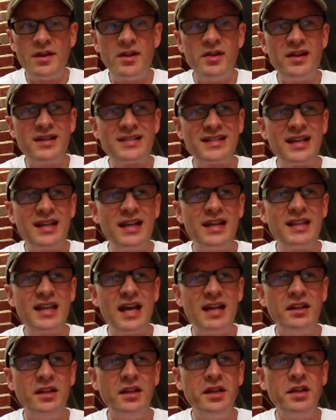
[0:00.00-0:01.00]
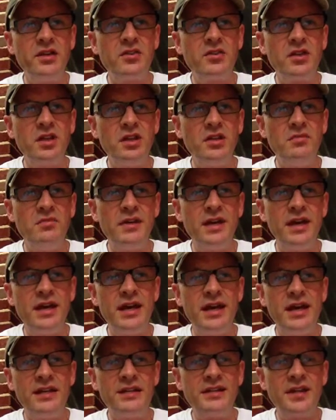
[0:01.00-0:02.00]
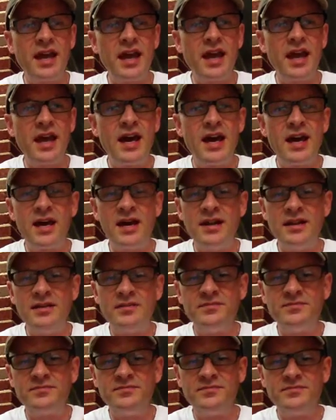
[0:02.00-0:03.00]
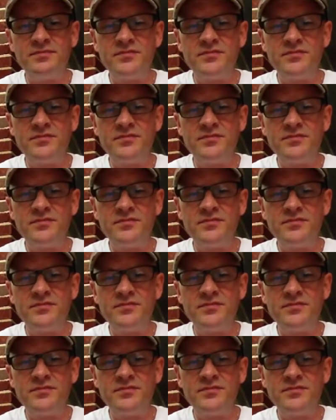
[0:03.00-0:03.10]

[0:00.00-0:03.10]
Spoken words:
As I let that linger a little bit and